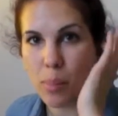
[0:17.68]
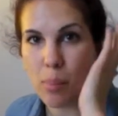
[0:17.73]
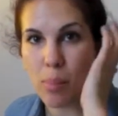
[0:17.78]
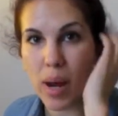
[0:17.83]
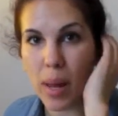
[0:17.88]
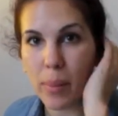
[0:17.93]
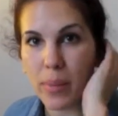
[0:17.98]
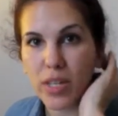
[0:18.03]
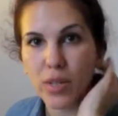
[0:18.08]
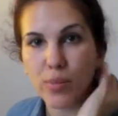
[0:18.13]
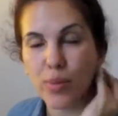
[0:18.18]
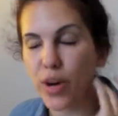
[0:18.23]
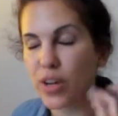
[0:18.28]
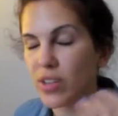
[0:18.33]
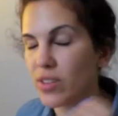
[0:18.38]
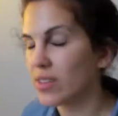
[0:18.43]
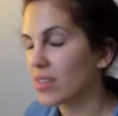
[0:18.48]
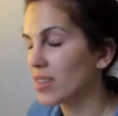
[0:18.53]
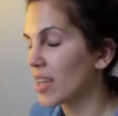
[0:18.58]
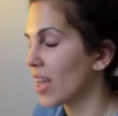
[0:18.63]
blemish
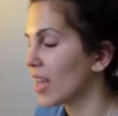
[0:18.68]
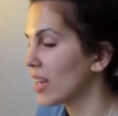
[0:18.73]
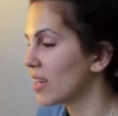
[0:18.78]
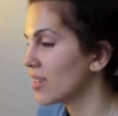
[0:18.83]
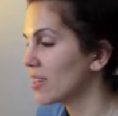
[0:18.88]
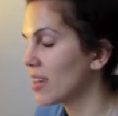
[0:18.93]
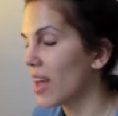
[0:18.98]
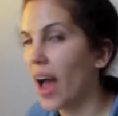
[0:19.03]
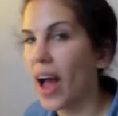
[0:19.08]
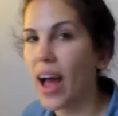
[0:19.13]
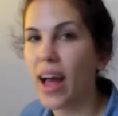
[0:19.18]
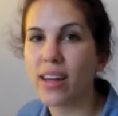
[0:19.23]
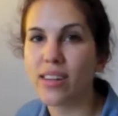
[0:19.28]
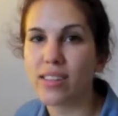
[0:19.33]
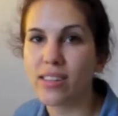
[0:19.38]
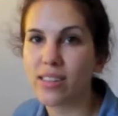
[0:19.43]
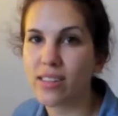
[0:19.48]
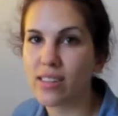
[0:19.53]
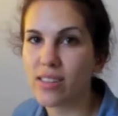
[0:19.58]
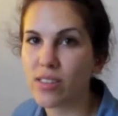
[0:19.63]
prone skin,
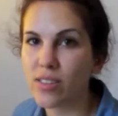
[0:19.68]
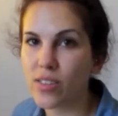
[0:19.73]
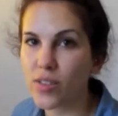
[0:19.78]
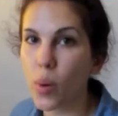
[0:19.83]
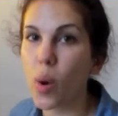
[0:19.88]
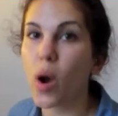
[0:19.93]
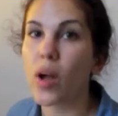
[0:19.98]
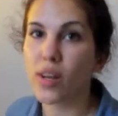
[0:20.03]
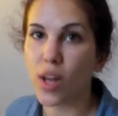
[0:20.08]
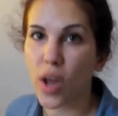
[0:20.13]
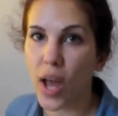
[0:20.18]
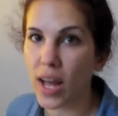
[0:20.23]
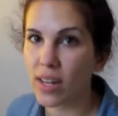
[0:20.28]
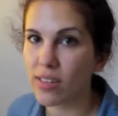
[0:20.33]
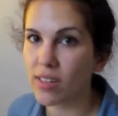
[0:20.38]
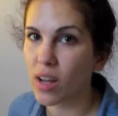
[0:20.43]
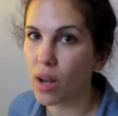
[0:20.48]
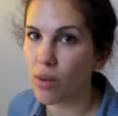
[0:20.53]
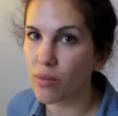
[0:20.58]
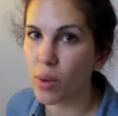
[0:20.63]
and so I know how
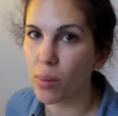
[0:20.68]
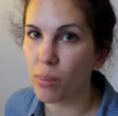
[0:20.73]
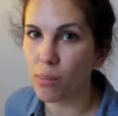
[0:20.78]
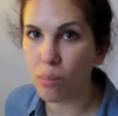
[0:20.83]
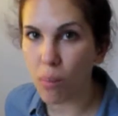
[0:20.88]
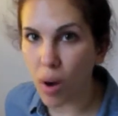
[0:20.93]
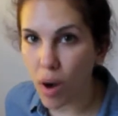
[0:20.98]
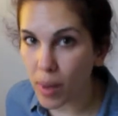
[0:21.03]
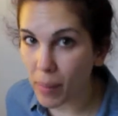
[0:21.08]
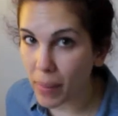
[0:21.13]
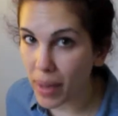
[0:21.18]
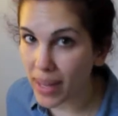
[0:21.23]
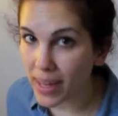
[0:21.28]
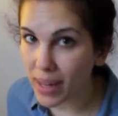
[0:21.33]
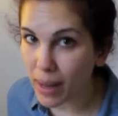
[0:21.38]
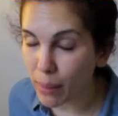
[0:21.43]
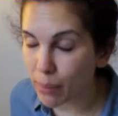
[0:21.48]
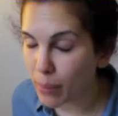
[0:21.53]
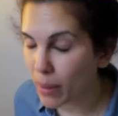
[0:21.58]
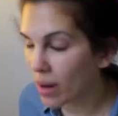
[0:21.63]
to cover my
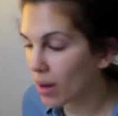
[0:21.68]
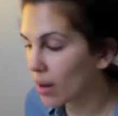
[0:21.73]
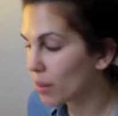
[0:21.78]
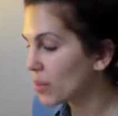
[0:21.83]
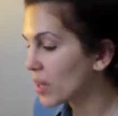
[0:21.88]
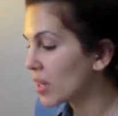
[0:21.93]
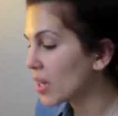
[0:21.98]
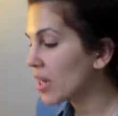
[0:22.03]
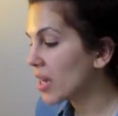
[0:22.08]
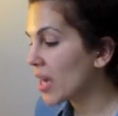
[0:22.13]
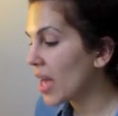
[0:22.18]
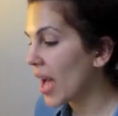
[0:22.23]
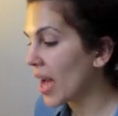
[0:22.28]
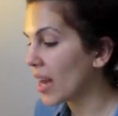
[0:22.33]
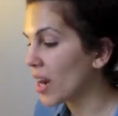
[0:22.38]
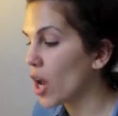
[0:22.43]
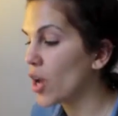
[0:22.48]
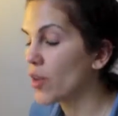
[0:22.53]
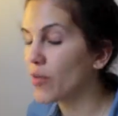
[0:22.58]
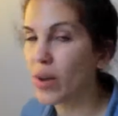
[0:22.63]
makeup up,
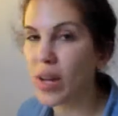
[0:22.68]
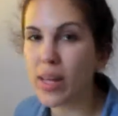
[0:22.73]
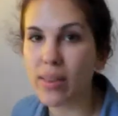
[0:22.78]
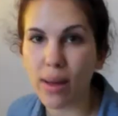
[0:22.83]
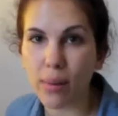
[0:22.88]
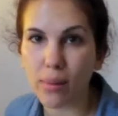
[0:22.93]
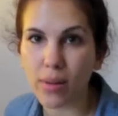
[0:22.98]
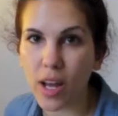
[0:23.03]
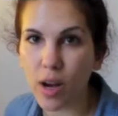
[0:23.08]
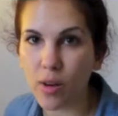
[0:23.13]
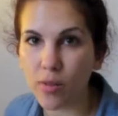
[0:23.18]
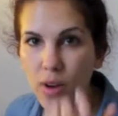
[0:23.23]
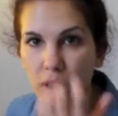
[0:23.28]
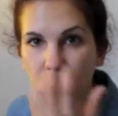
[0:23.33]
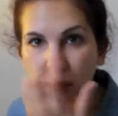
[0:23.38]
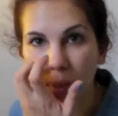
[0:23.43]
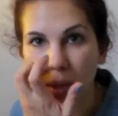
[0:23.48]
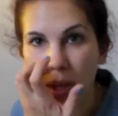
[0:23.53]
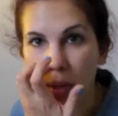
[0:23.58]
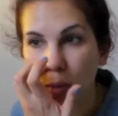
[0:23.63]
and hopefully that would help
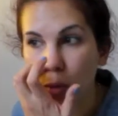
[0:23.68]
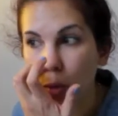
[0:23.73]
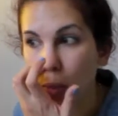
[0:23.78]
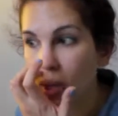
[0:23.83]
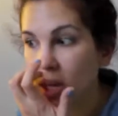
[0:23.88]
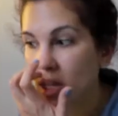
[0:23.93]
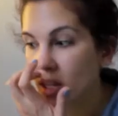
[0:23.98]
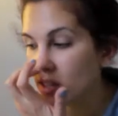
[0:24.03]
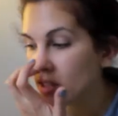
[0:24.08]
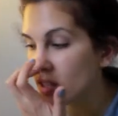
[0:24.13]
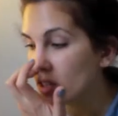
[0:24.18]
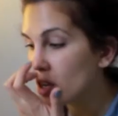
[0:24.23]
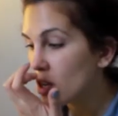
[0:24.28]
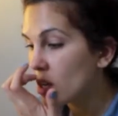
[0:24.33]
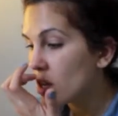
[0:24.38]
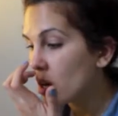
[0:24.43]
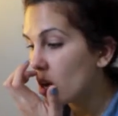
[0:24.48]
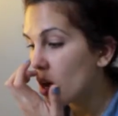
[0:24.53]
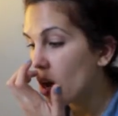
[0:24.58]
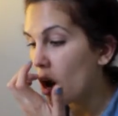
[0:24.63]
other people because
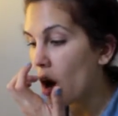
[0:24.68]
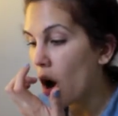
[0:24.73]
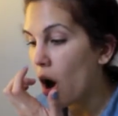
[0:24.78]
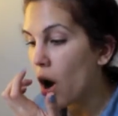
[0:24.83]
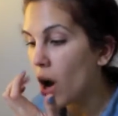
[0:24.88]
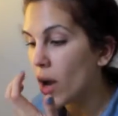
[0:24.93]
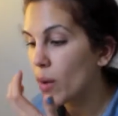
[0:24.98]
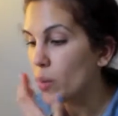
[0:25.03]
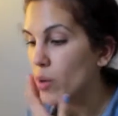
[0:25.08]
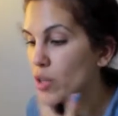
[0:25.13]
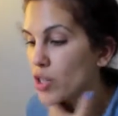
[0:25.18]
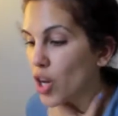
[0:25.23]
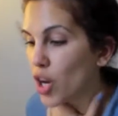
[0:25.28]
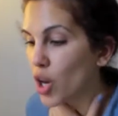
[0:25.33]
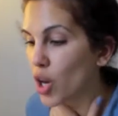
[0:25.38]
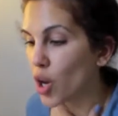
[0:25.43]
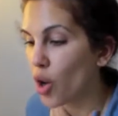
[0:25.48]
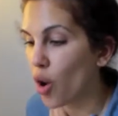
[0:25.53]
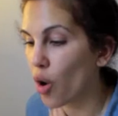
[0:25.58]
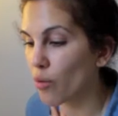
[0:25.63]
I watch a
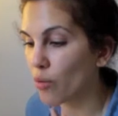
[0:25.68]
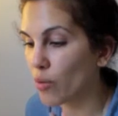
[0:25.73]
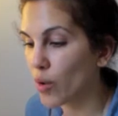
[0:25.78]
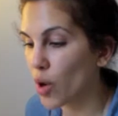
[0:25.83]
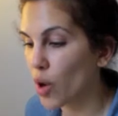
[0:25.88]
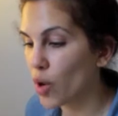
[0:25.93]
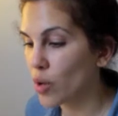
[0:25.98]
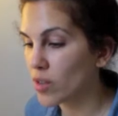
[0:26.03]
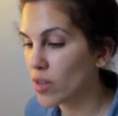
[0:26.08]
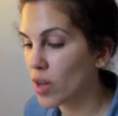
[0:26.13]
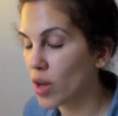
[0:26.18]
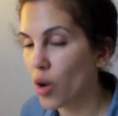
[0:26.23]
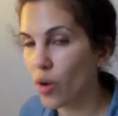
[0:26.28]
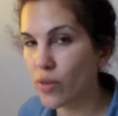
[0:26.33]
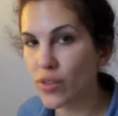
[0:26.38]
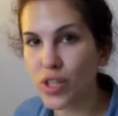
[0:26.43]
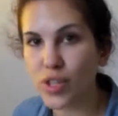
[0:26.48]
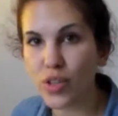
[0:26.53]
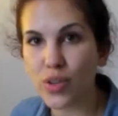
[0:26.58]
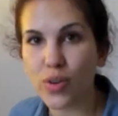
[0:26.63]
lot of vlogs, a lot
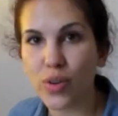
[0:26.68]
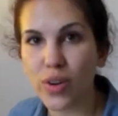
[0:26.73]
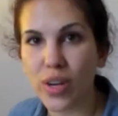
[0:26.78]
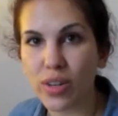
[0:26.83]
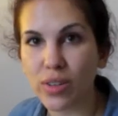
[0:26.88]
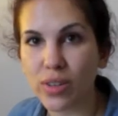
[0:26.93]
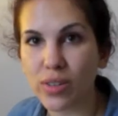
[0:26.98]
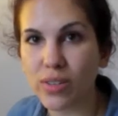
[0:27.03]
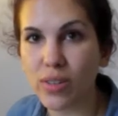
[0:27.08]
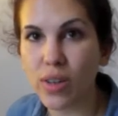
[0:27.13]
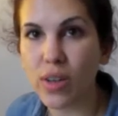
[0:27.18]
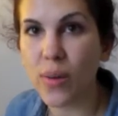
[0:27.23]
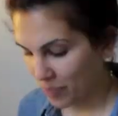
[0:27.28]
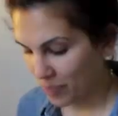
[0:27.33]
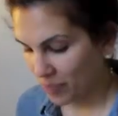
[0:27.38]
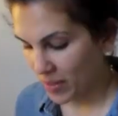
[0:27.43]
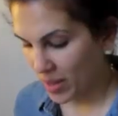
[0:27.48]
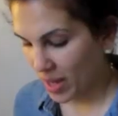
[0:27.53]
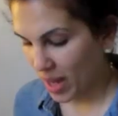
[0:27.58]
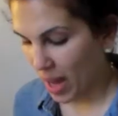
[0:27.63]
of tutorials
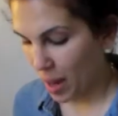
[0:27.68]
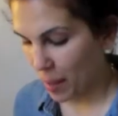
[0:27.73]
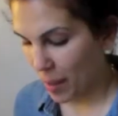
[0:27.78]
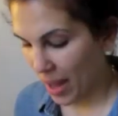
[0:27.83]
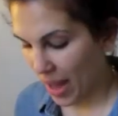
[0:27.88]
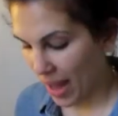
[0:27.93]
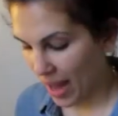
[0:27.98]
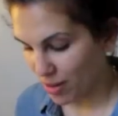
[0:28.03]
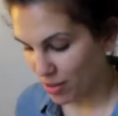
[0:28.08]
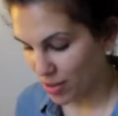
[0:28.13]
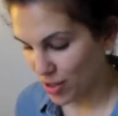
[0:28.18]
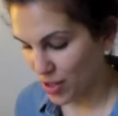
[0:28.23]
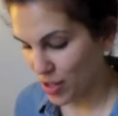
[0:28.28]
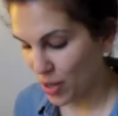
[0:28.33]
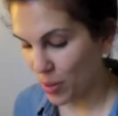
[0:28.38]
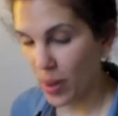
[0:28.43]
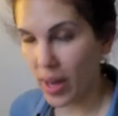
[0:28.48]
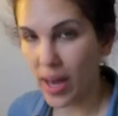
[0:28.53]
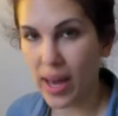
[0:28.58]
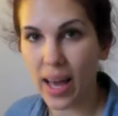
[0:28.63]
about how to
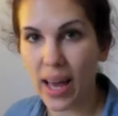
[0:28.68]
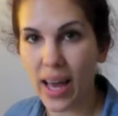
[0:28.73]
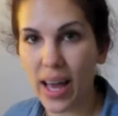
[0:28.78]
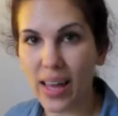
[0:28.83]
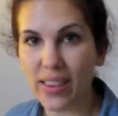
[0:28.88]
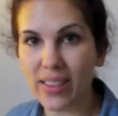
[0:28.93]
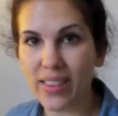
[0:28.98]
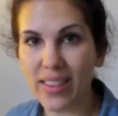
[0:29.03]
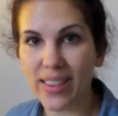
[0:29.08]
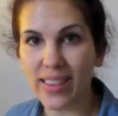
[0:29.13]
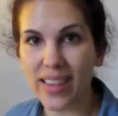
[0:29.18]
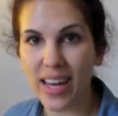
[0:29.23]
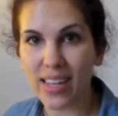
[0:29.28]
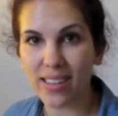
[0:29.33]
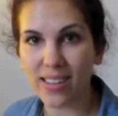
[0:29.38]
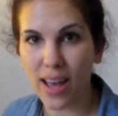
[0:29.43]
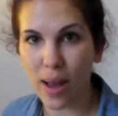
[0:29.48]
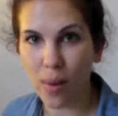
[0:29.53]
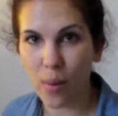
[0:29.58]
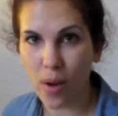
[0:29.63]
do it, and
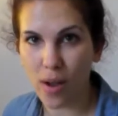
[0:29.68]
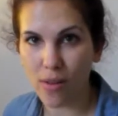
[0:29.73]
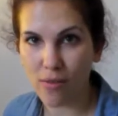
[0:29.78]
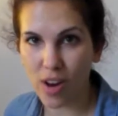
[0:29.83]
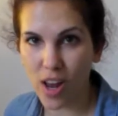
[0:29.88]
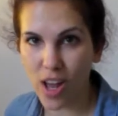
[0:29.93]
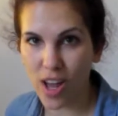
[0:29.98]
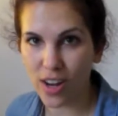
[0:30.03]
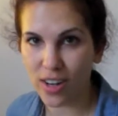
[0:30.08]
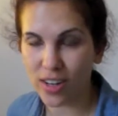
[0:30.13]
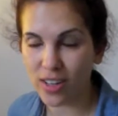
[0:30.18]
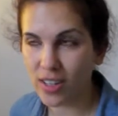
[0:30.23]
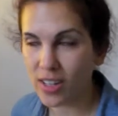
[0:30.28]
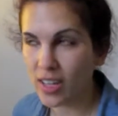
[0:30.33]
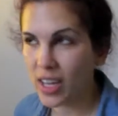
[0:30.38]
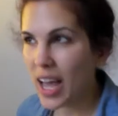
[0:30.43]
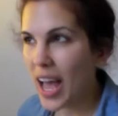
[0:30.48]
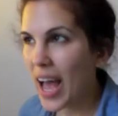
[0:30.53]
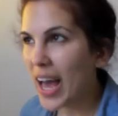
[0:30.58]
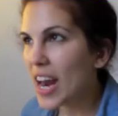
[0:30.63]
that's how I've learned.
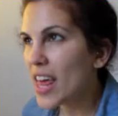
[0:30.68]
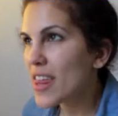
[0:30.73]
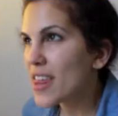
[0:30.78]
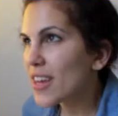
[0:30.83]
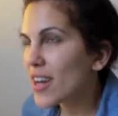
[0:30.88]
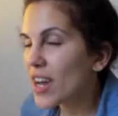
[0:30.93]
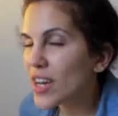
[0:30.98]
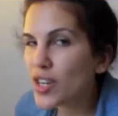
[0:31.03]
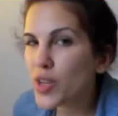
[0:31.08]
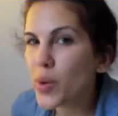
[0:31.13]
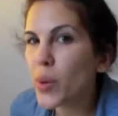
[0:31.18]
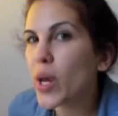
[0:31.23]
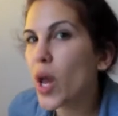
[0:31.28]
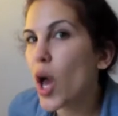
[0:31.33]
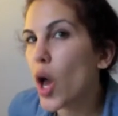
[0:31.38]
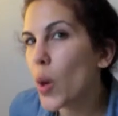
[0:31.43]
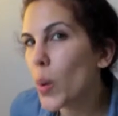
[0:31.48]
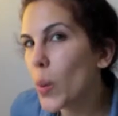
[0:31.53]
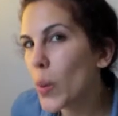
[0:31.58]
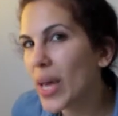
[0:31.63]
And I think I do an
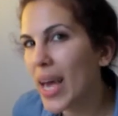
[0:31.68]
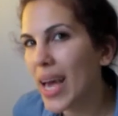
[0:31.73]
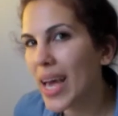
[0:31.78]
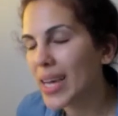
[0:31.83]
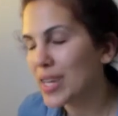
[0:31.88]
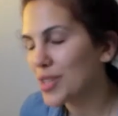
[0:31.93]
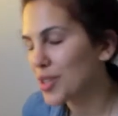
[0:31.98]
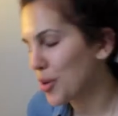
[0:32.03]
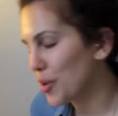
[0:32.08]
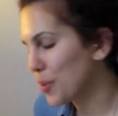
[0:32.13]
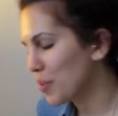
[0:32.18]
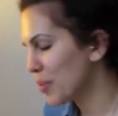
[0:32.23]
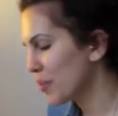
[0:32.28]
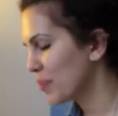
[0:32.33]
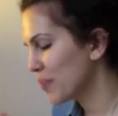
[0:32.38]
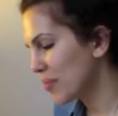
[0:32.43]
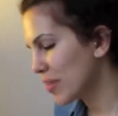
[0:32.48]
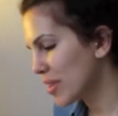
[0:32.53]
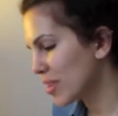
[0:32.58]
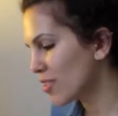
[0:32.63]
okay job.
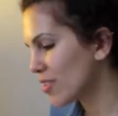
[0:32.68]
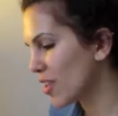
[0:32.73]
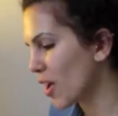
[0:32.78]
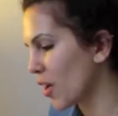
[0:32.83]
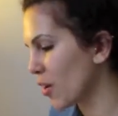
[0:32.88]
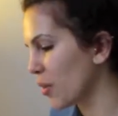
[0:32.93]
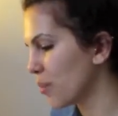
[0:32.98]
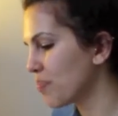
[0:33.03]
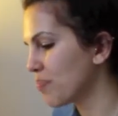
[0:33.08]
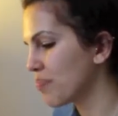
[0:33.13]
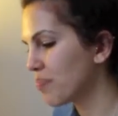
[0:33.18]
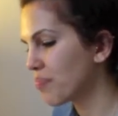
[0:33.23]
So,